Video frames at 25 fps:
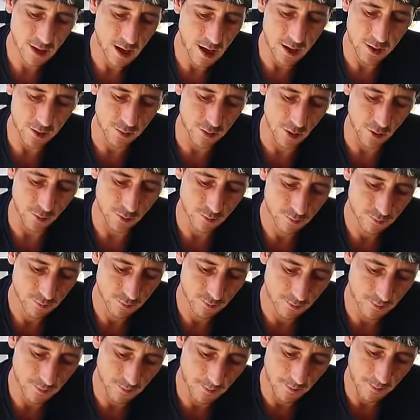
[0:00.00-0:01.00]
I don't know.
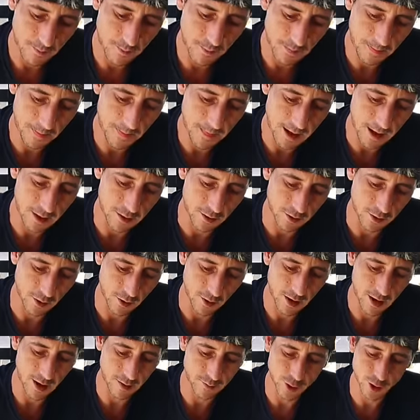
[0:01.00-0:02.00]
I don't
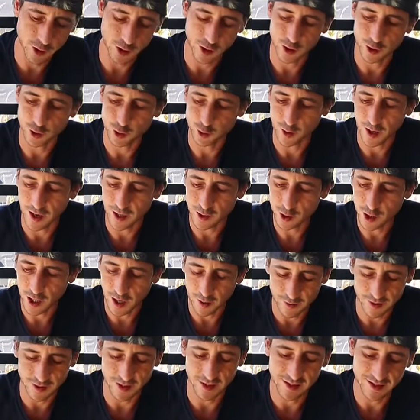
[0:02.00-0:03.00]
know. I'm just going to scratch.
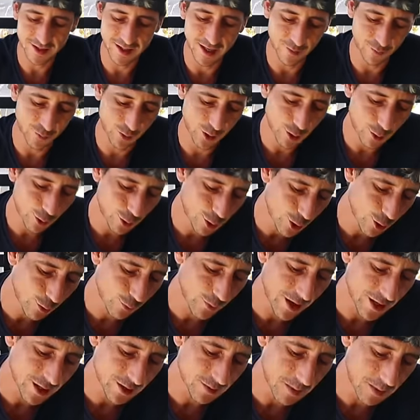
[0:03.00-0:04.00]
I was going to say if we do two
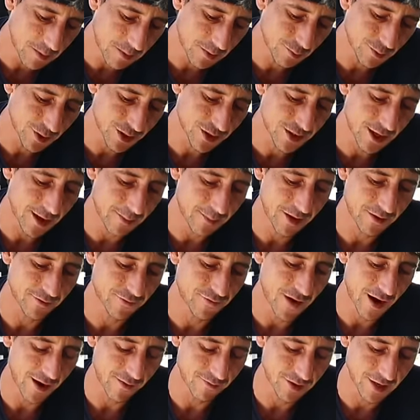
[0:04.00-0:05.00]
wins, maybe we stop at
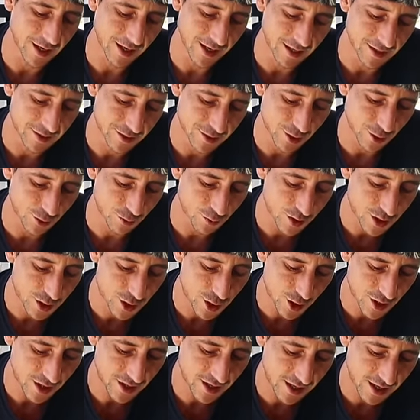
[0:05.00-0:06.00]
five tickets. Because
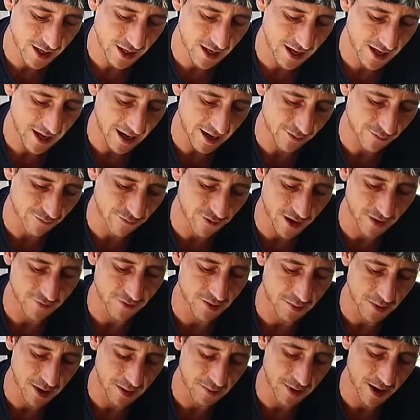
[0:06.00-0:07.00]
originally, I had five
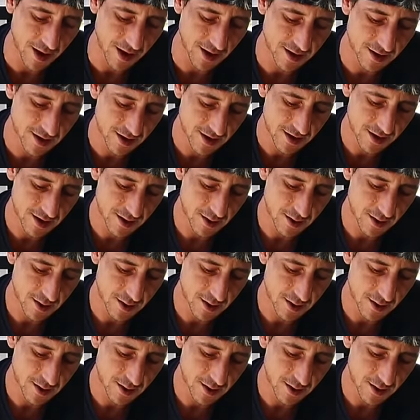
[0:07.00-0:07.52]
in my mind.